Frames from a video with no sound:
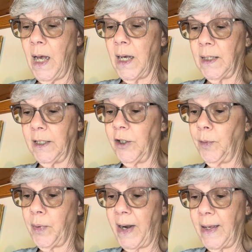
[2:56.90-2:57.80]
a little
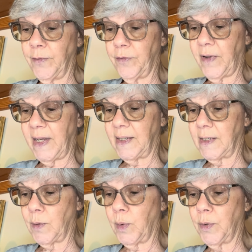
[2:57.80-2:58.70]
brown
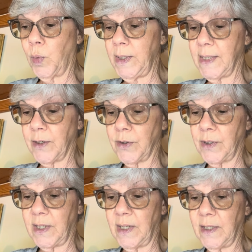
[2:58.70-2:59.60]
face with
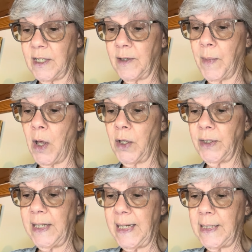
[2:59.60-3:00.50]
whiskers, small
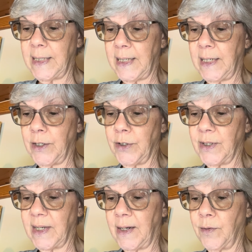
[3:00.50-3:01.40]
neat
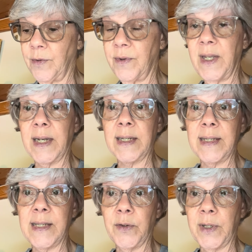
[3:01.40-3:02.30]
ears, and thick
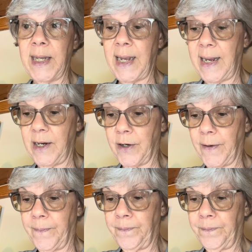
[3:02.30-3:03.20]
silky
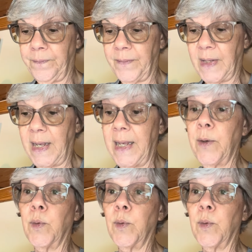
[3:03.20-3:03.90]
hair. It